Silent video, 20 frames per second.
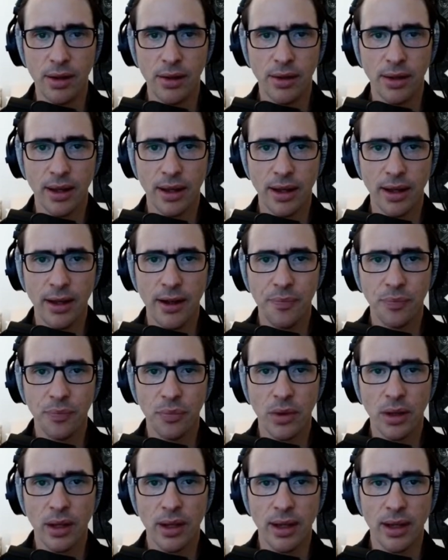okay?
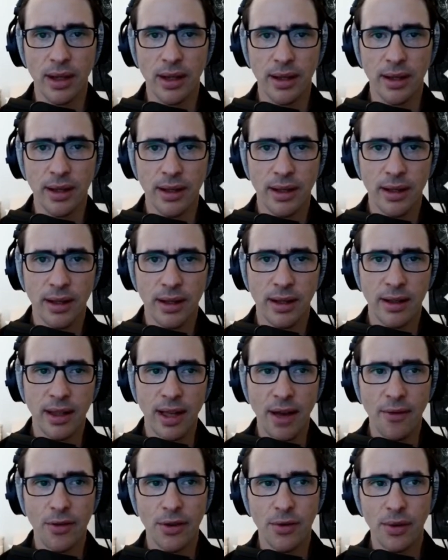The
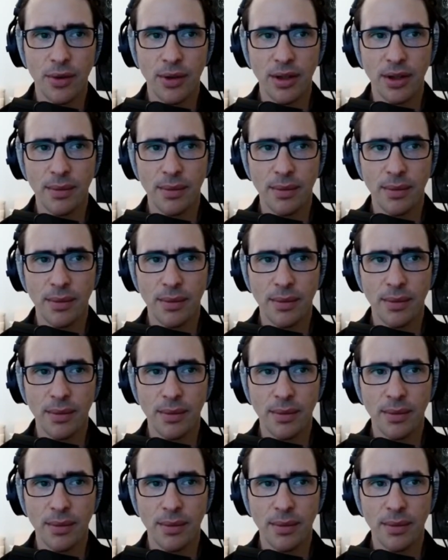avid reader,